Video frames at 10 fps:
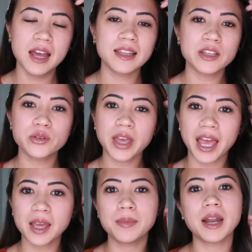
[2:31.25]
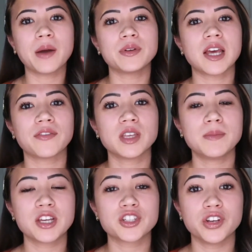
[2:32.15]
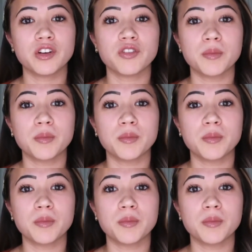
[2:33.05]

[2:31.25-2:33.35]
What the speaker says: that's okay, but I would definitely make sure you're